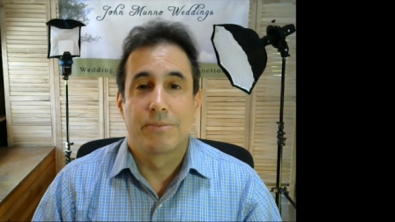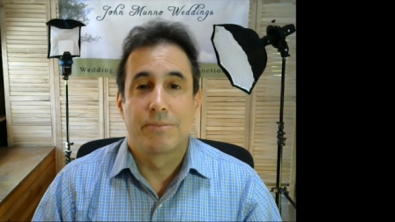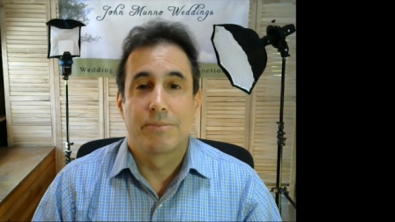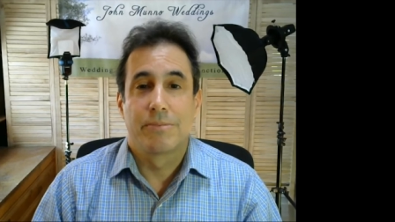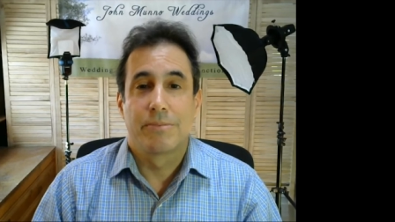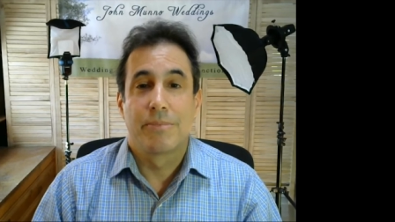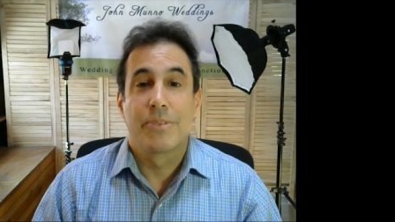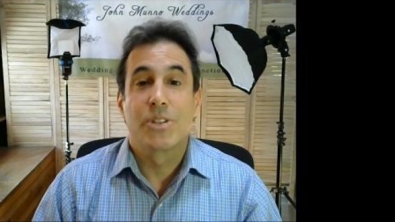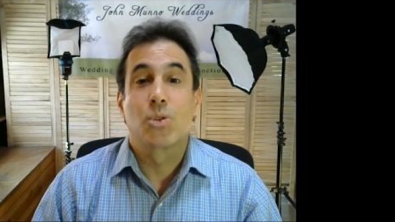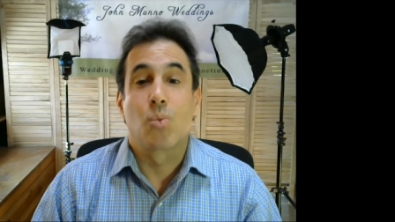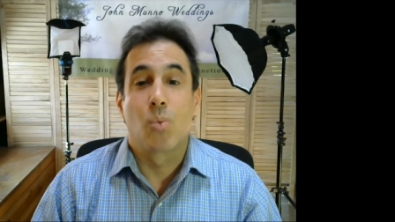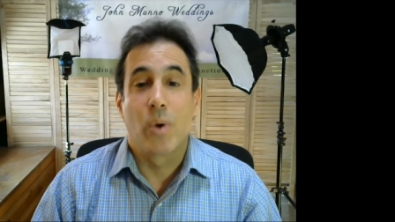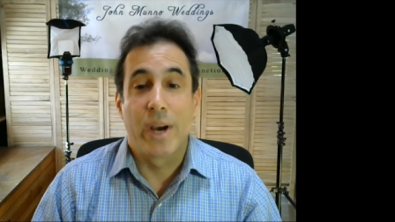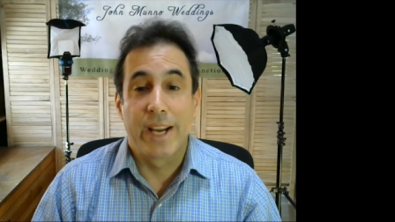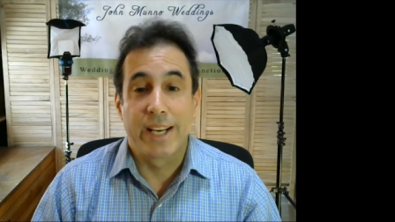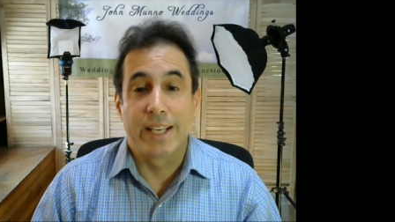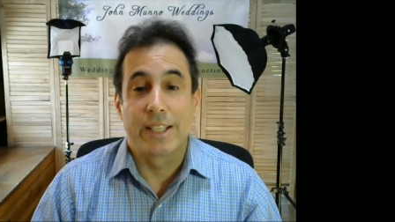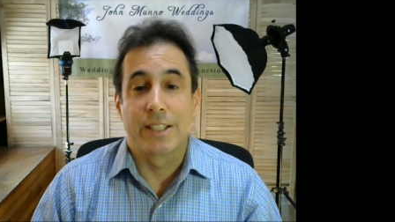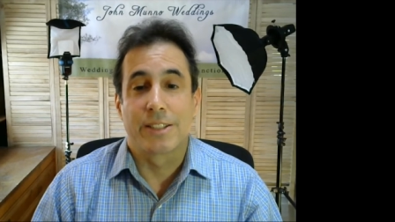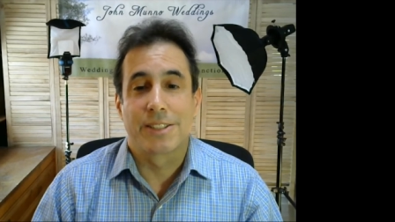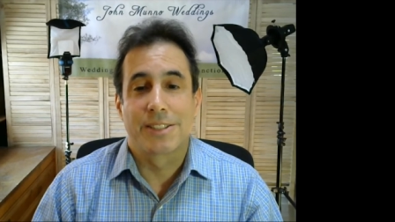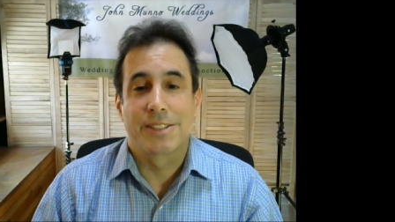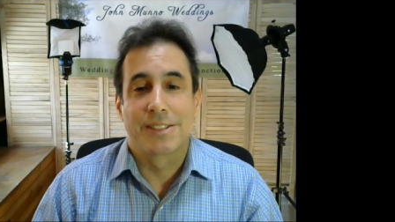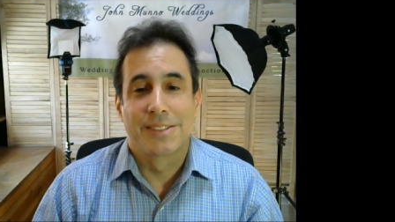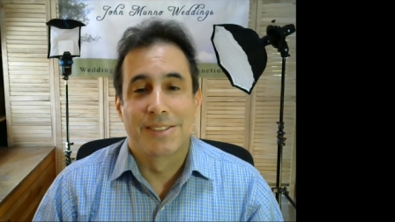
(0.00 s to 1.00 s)
It's
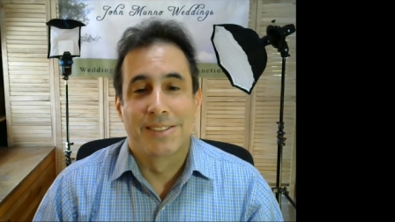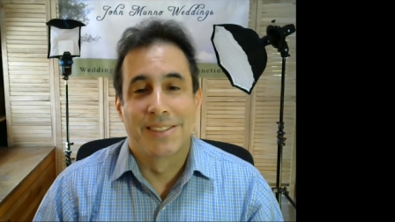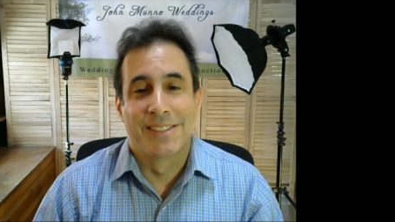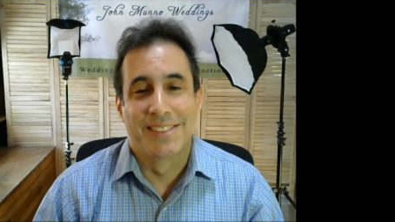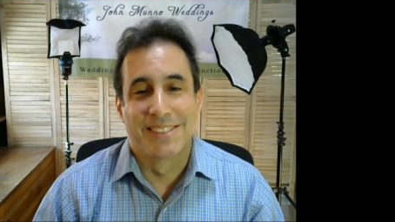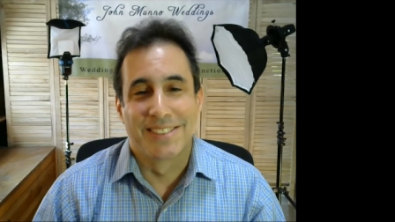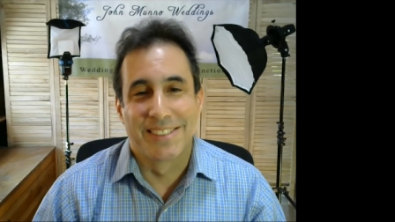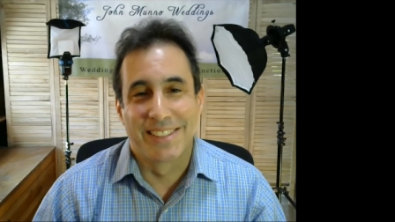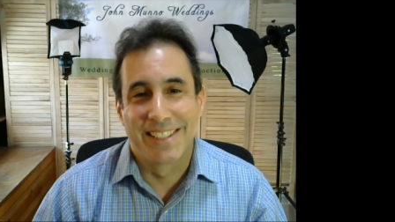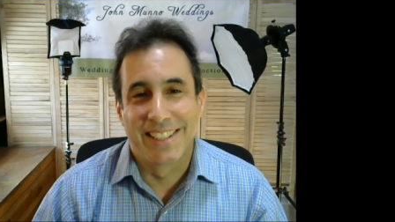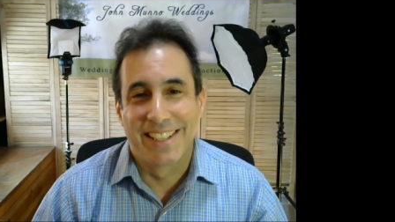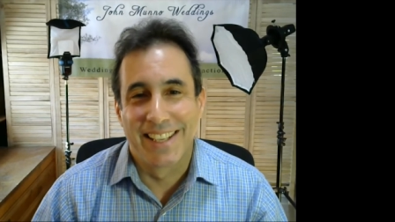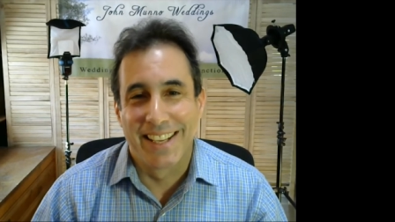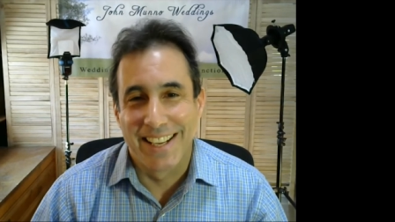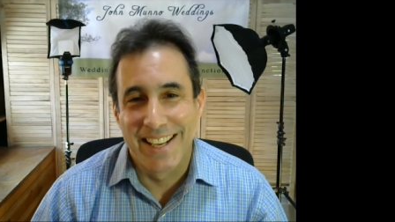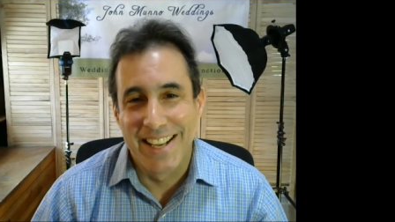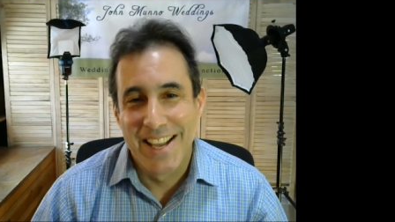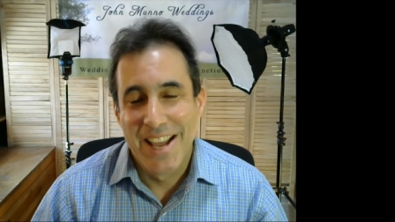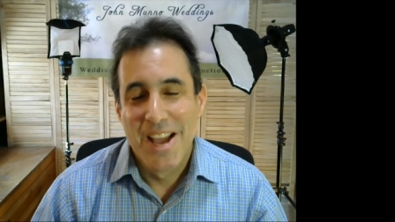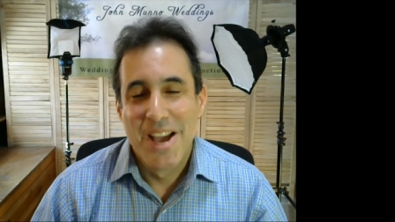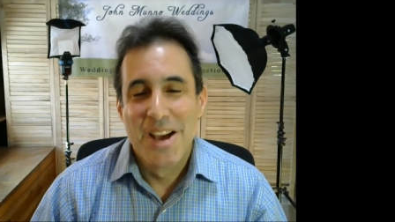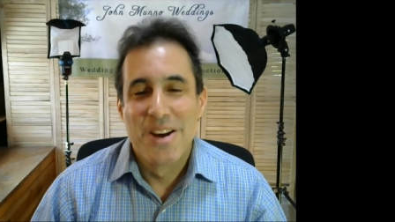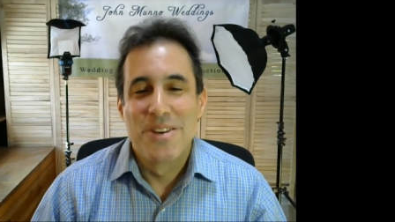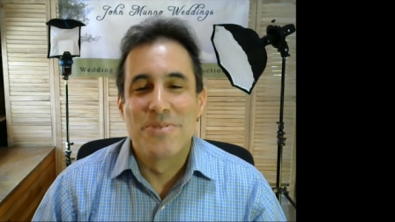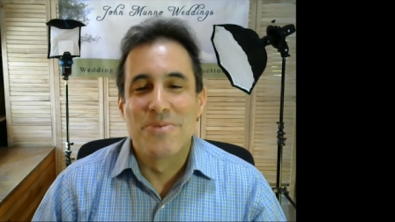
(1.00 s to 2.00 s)
weddings, okay?
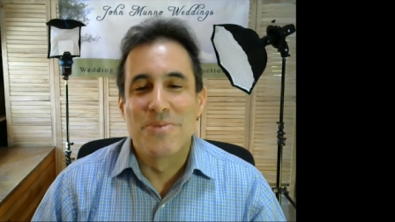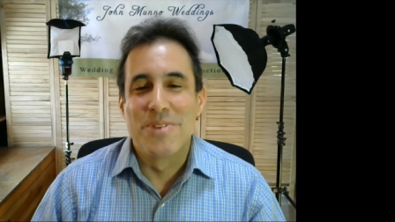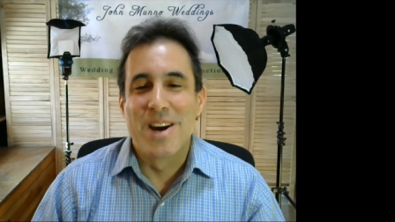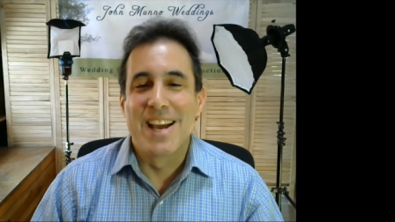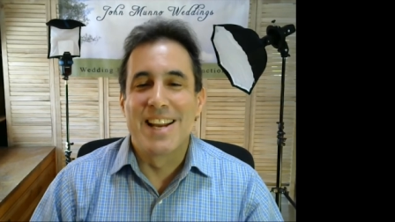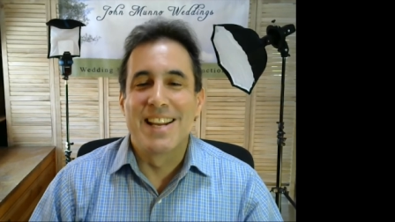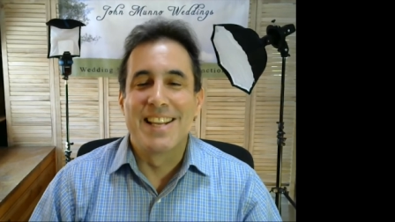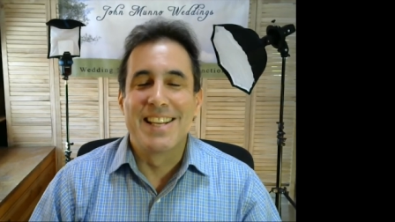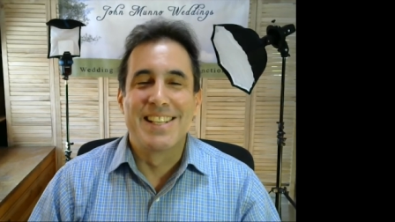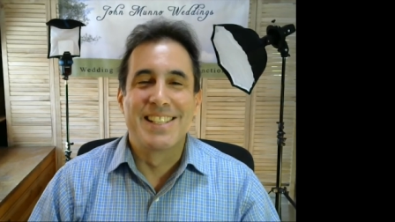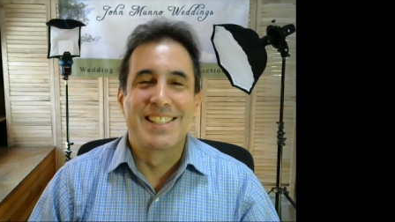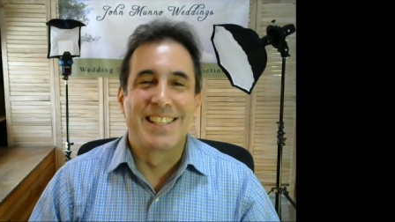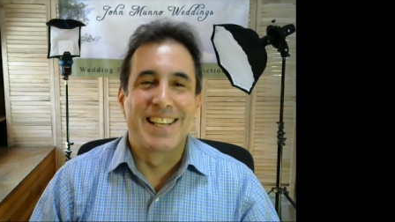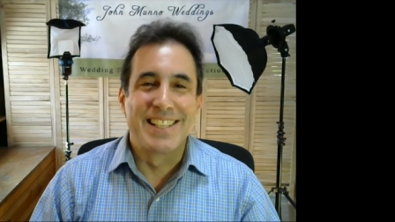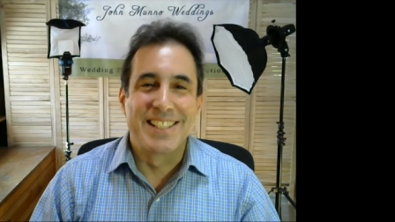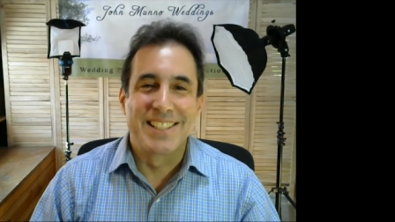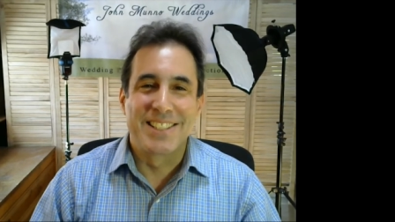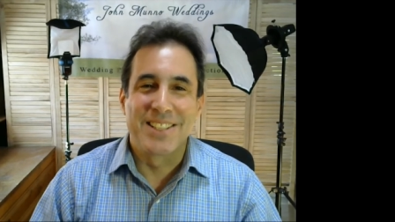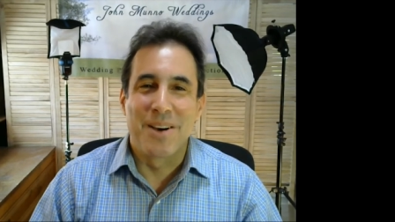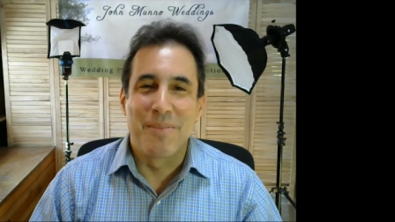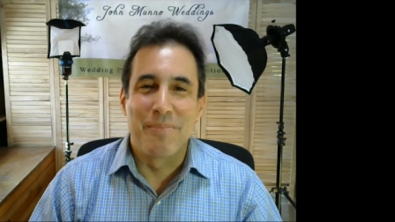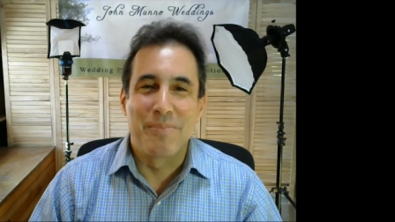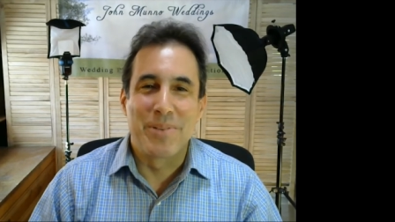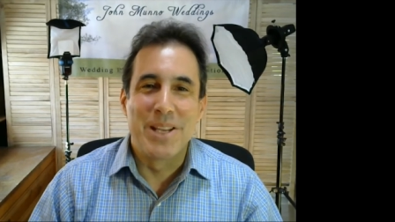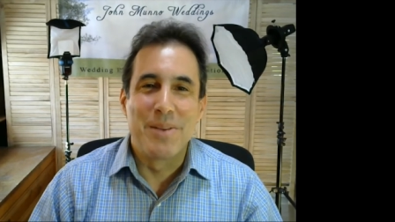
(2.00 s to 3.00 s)
Weddings, I
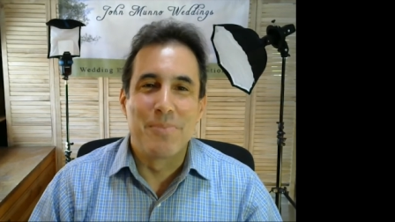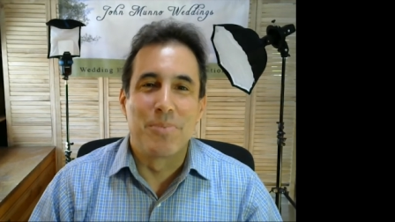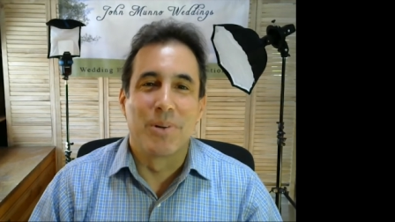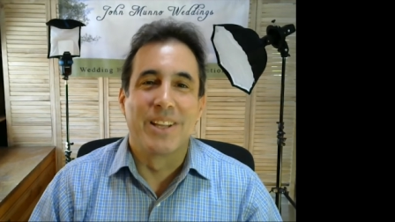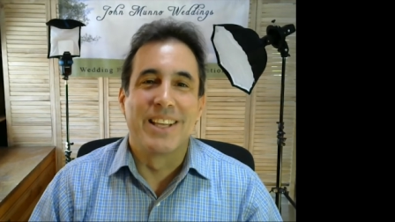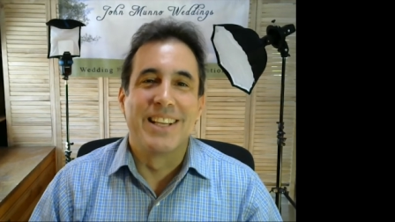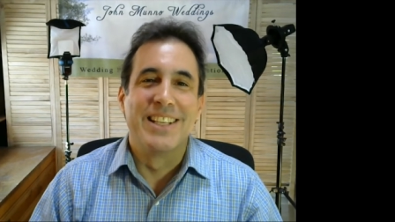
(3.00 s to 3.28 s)
tell people,